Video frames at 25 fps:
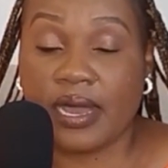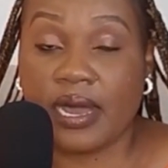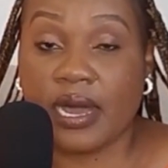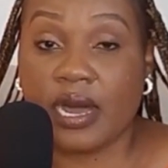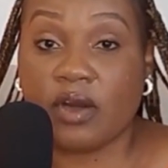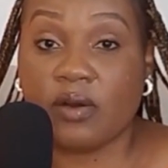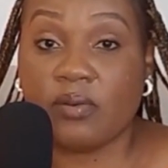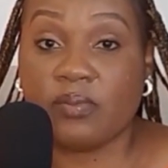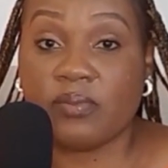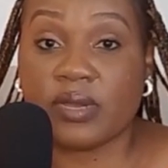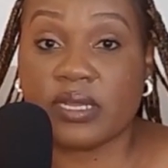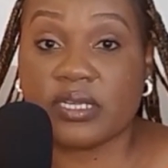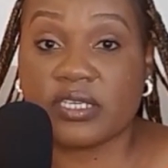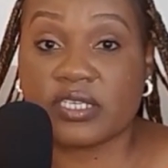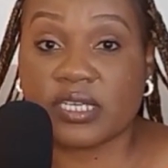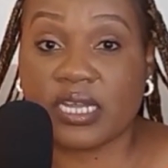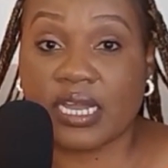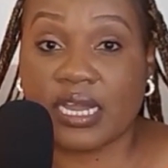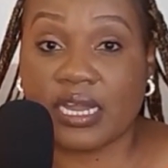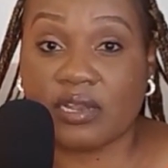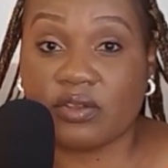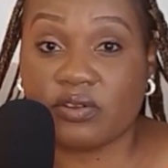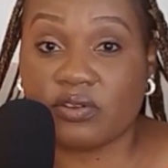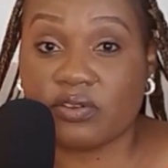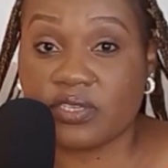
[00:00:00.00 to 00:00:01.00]
How much
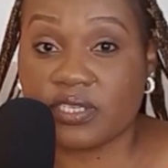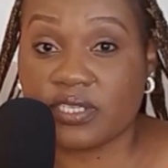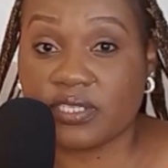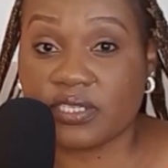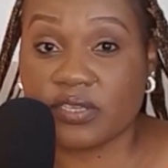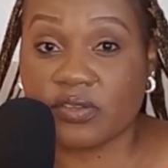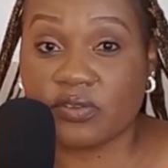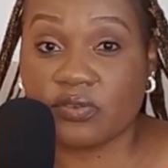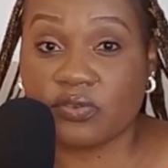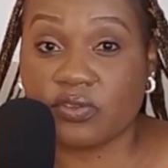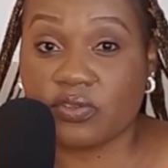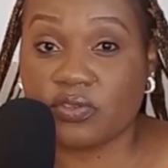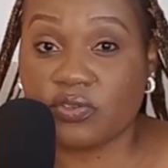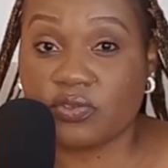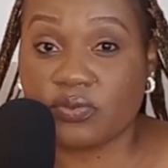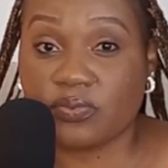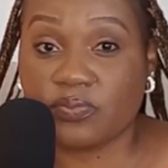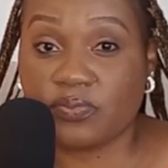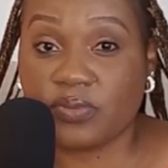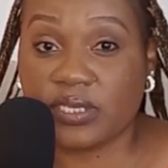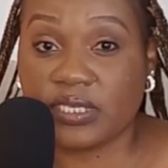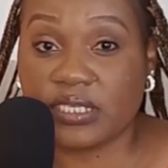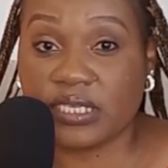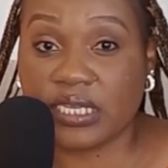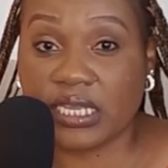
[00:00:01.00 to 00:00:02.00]
calories are you going
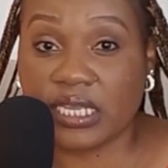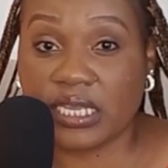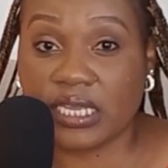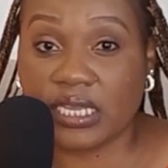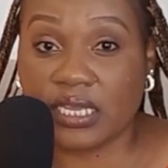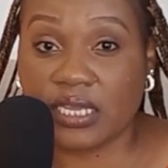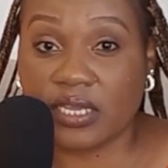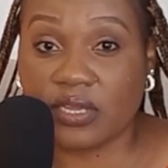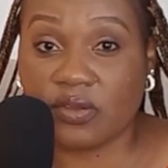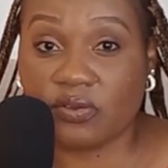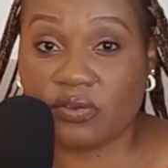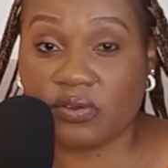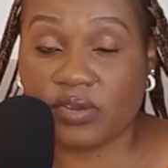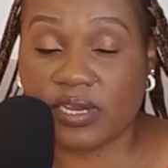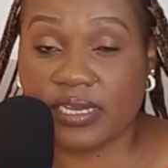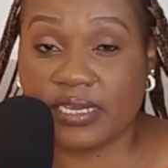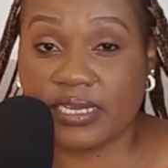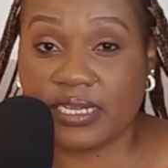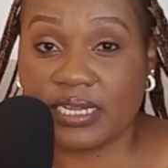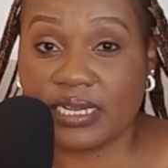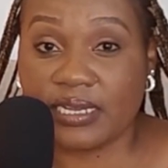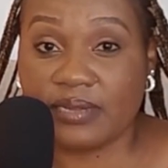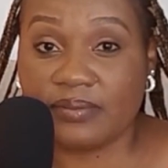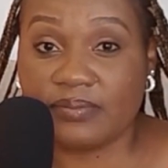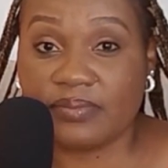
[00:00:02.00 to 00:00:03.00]
to be taking in on a
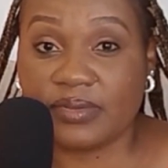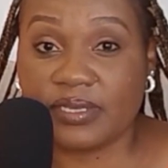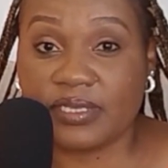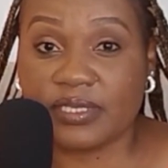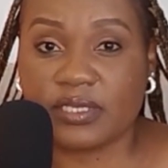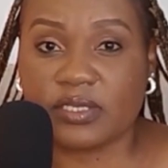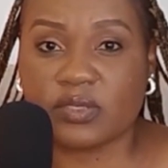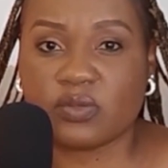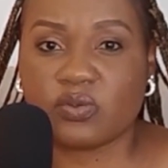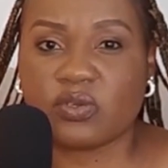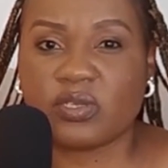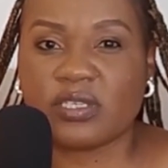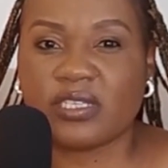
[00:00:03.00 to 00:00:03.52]
daily basis?